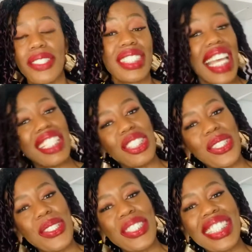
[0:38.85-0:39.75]
So stay
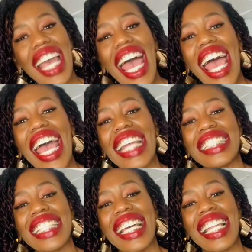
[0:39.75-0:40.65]
tuned
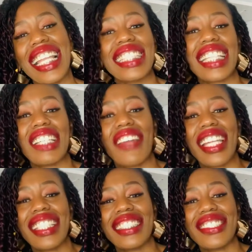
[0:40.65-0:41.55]
and let's get right
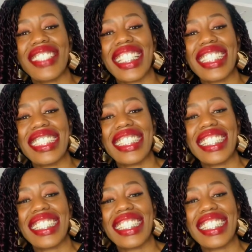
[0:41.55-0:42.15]
into it.